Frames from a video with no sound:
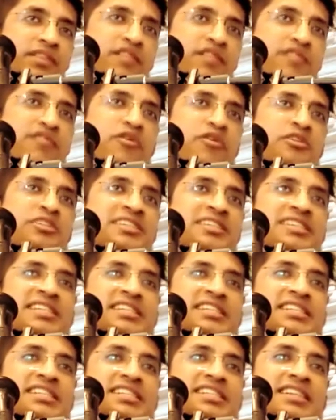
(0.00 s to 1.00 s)
Of course, this
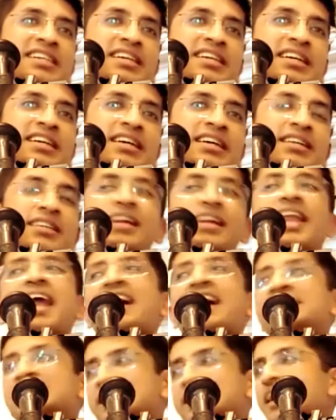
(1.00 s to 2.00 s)
is the
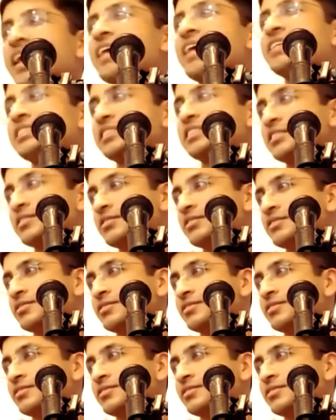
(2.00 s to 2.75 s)
last class